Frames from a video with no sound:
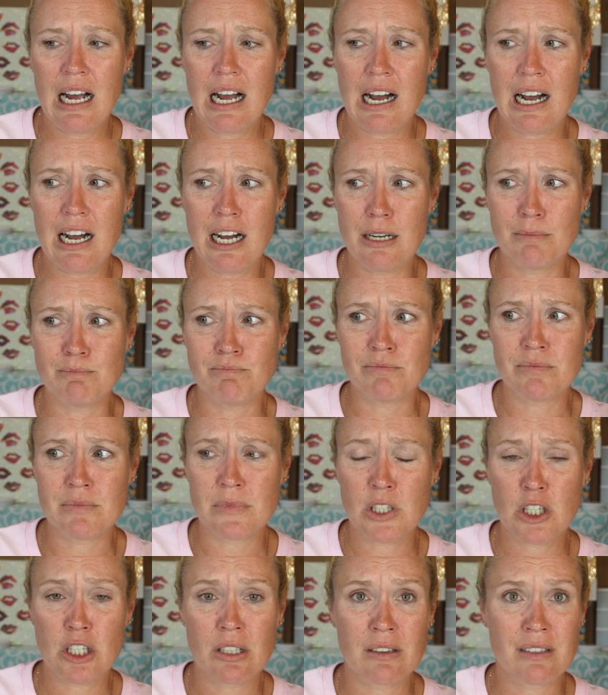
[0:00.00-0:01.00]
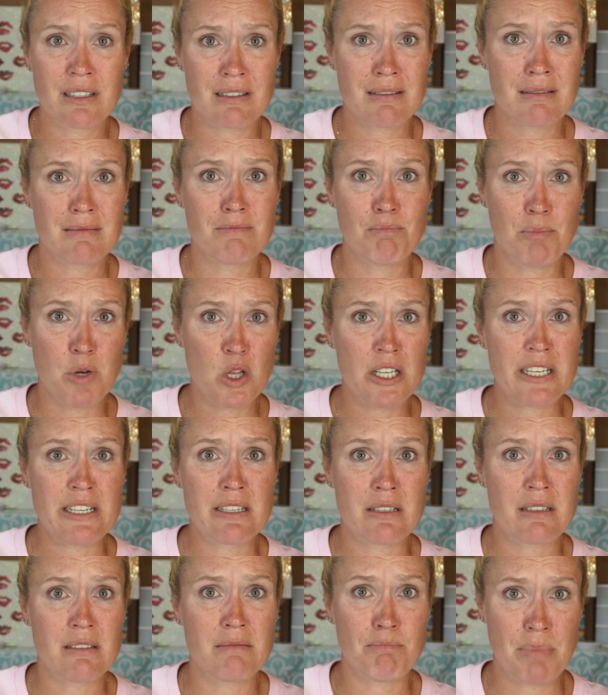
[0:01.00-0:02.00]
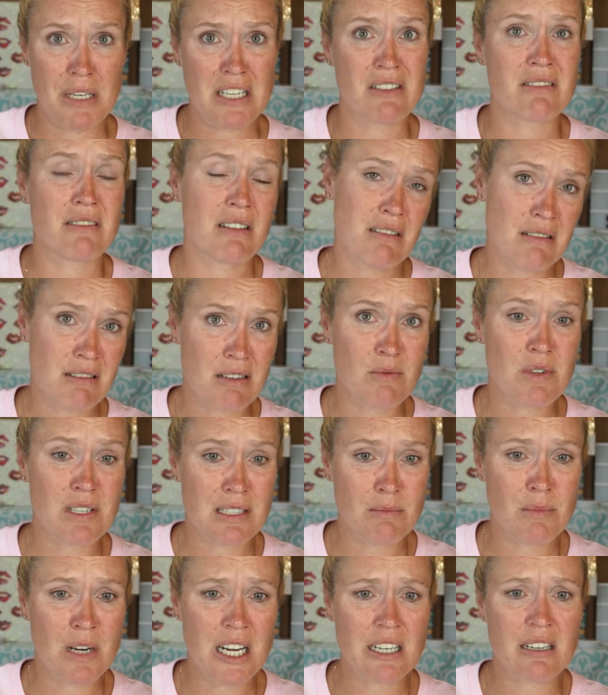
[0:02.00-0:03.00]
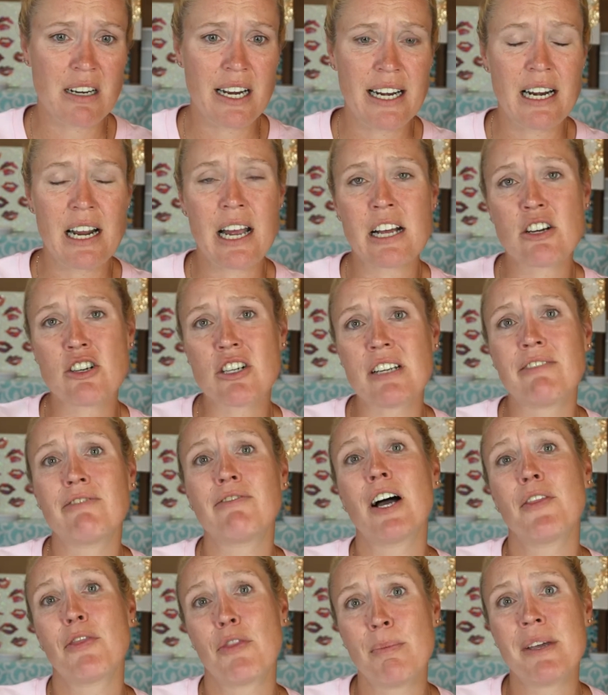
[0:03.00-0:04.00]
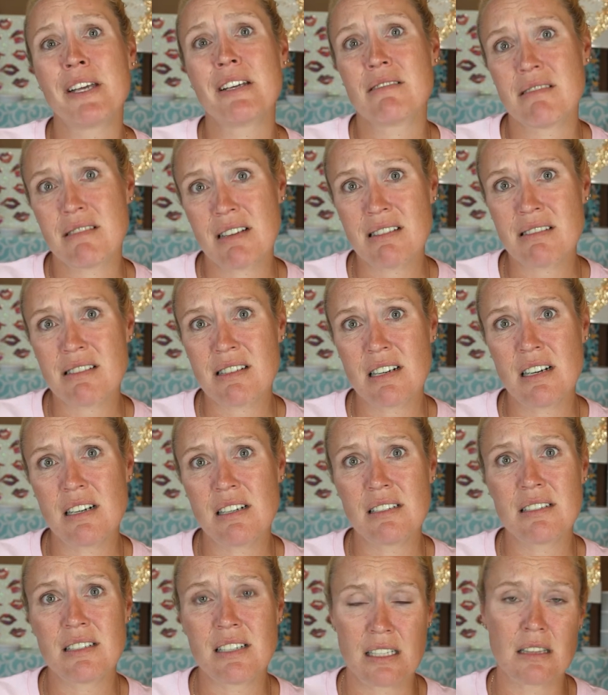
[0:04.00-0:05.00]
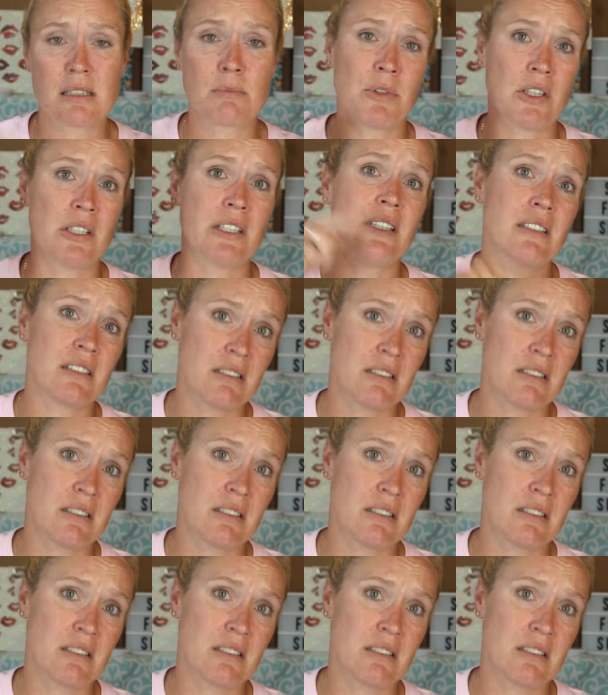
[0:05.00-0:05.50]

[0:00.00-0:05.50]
Um, this bully's big sister was in my grade. I actually fought the big sister to get the bully to